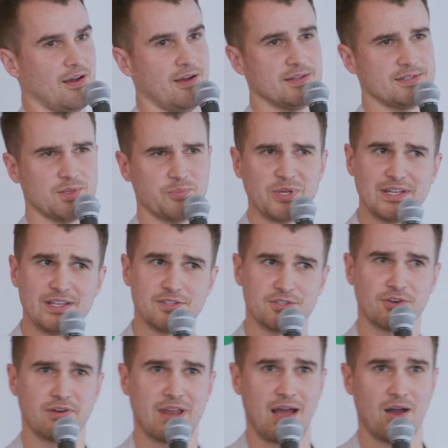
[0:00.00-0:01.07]
It's a bit
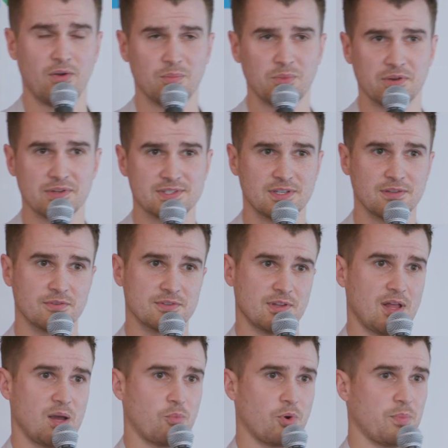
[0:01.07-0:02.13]
easier now, I'm noticing. There's
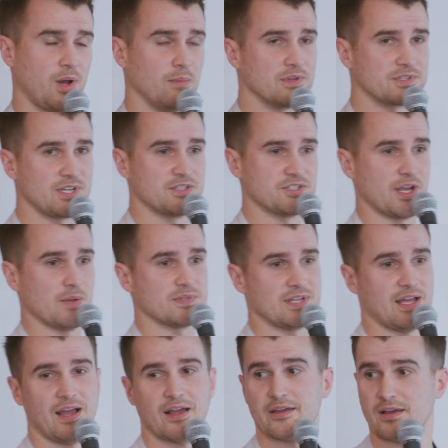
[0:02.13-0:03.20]
a lot more published on
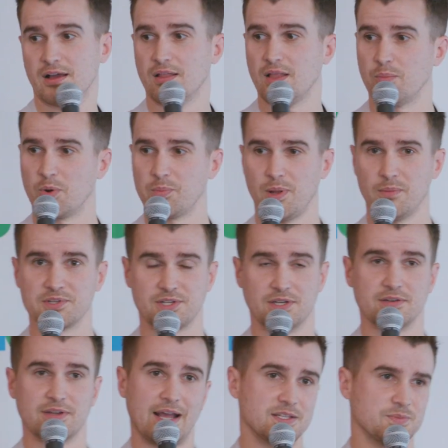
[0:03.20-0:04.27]
Jamstack, a lot more published
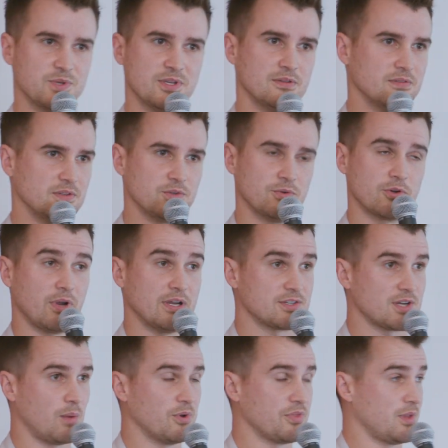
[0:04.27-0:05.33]
on Gatsby. We do a great
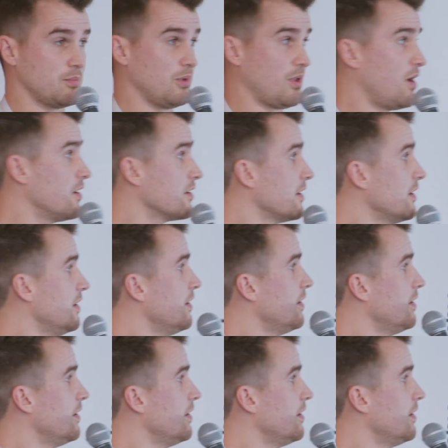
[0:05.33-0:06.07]
job with the blog.